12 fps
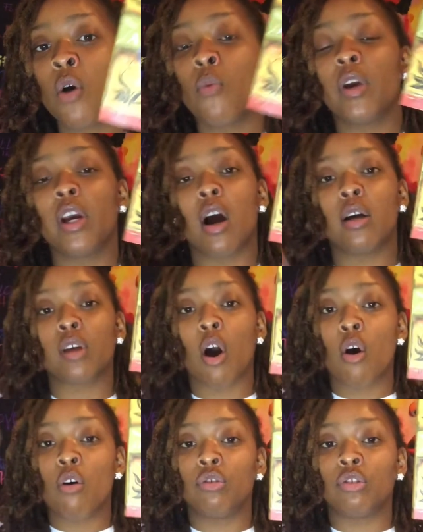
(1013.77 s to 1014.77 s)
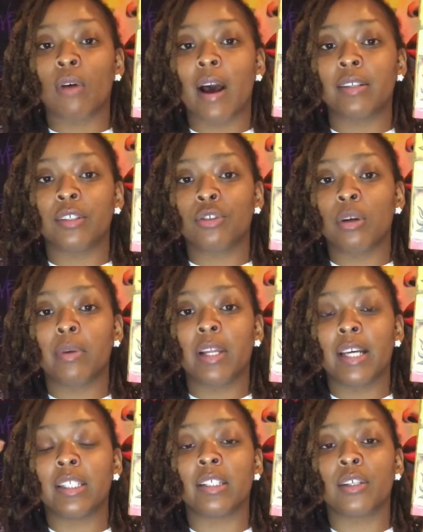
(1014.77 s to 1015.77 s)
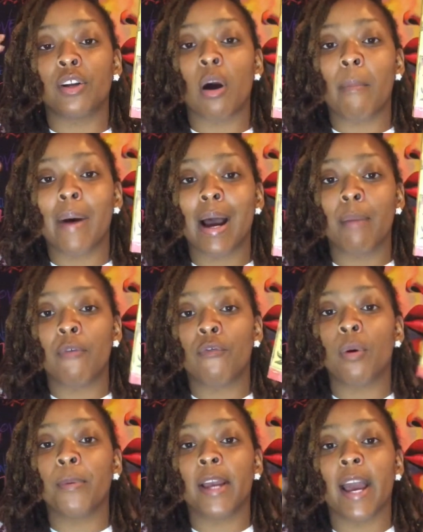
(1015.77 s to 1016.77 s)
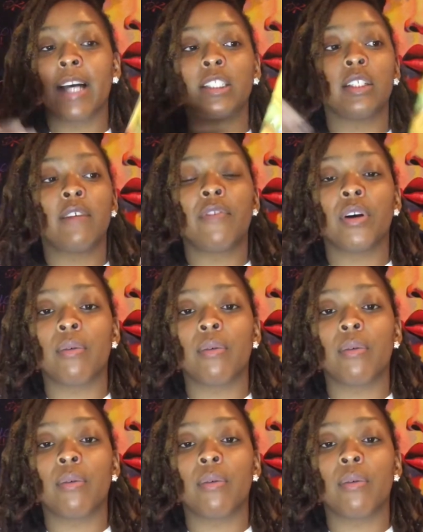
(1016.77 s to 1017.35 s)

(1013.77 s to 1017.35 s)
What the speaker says: we cause our own trials and tribulations in our mind before we actually figure